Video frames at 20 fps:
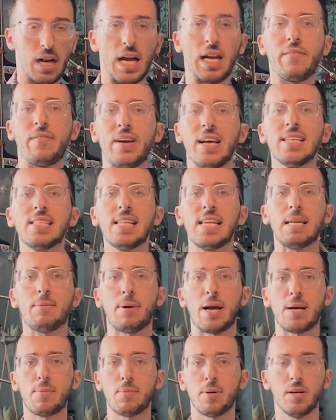And if it isn't
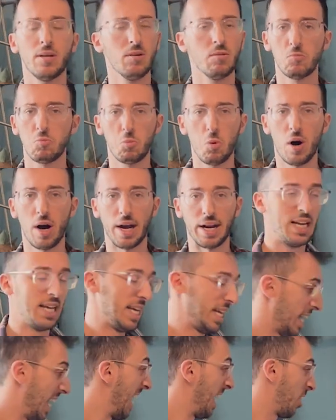e-paper, why?
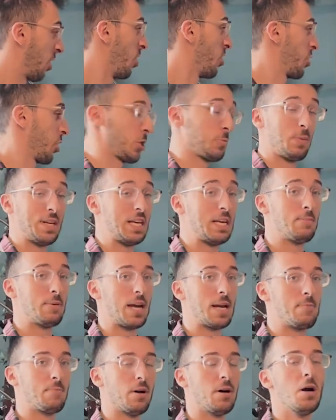It could just be
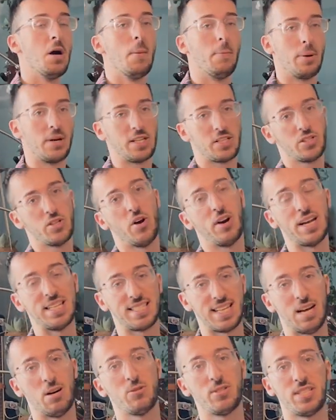e-paper, but it's not,
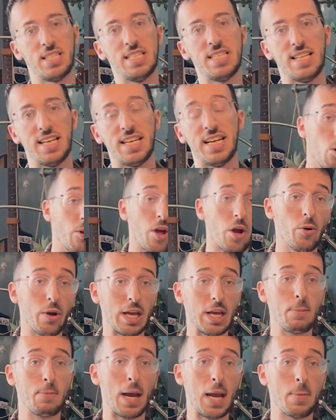it's LCD. Although
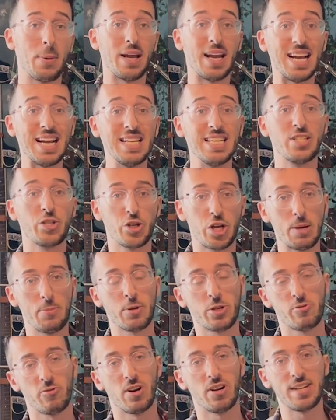e-paper is
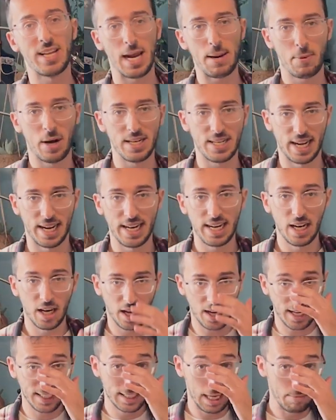cheaper to run day by day,
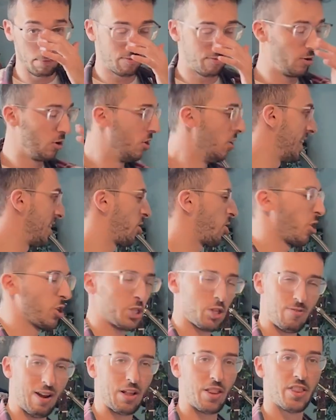like I said before, this
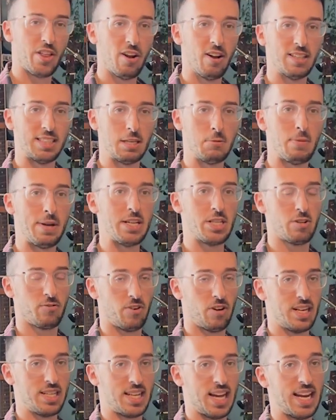costs around 13p to
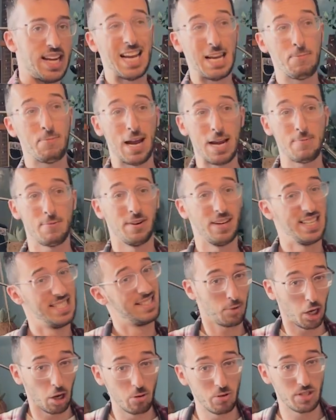run a day. E-paper
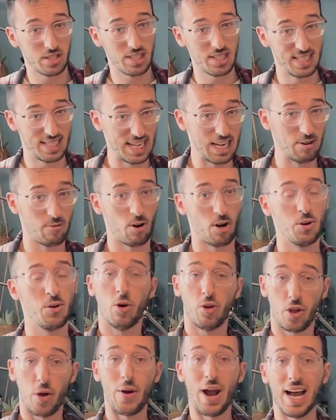is close to zero.
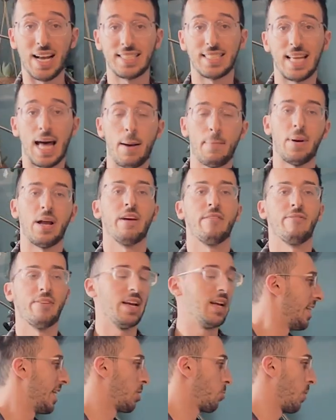Although it has that
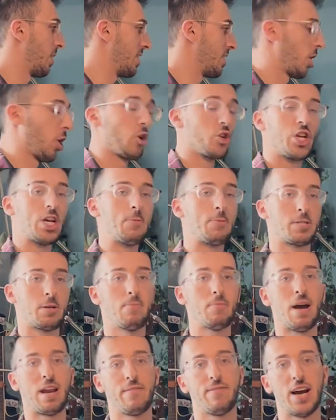benefit, this one is a lot cheaper to
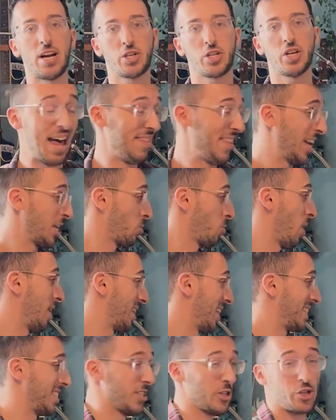manufacture, and that's why
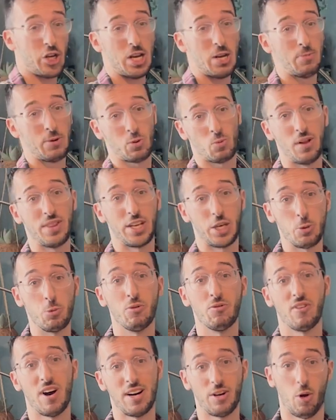this is the cheapest one that you will
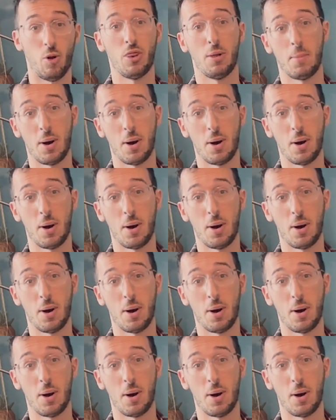find on the